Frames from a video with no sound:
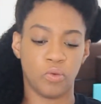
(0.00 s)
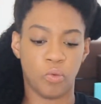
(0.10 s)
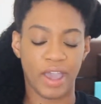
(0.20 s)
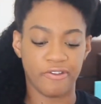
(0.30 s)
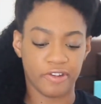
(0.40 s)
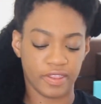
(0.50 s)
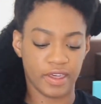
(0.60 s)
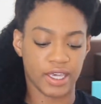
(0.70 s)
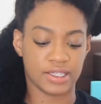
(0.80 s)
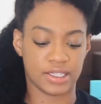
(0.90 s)
wet for
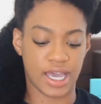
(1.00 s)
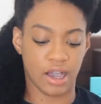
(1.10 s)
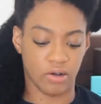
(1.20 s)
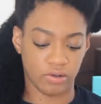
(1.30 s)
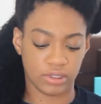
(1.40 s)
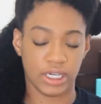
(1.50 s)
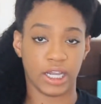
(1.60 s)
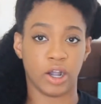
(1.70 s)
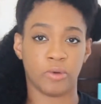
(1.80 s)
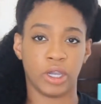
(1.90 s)
this. Not only
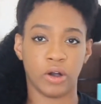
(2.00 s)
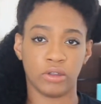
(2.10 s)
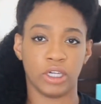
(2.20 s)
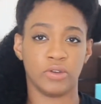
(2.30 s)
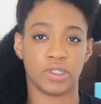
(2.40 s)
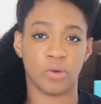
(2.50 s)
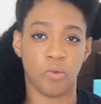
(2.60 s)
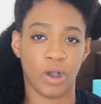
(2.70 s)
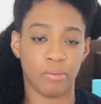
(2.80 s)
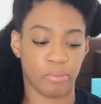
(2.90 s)
are we only using
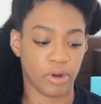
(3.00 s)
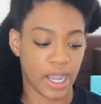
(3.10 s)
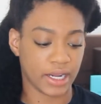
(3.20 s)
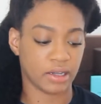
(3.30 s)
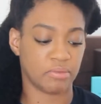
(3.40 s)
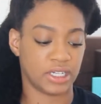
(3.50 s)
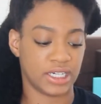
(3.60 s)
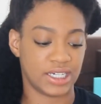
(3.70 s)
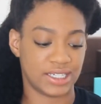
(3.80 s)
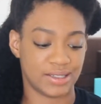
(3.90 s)
one product, but
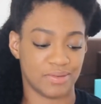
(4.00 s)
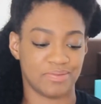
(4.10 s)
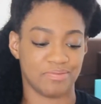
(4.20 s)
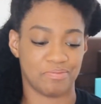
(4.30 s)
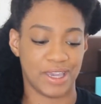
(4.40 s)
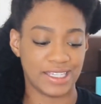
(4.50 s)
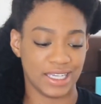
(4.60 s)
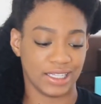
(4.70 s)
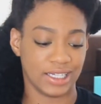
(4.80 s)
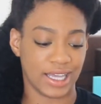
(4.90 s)
it is
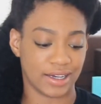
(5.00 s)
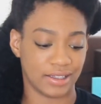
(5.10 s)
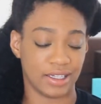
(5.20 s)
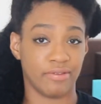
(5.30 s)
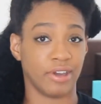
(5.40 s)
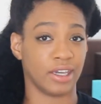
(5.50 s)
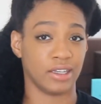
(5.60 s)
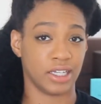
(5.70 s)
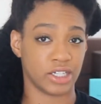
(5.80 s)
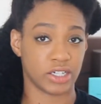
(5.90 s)
basically like a leave-in
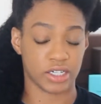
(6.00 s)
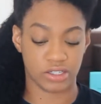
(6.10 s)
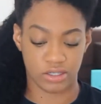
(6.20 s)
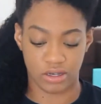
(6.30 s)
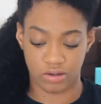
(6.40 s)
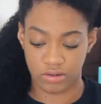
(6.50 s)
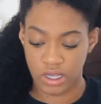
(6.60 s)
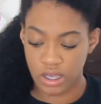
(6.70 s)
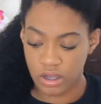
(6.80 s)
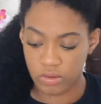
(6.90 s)
conditioner. So
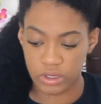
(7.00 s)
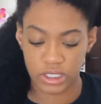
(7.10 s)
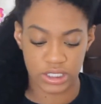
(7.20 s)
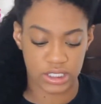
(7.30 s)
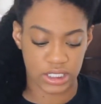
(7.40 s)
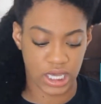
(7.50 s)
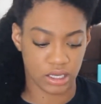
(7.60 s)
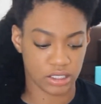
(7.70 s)
we're going to see how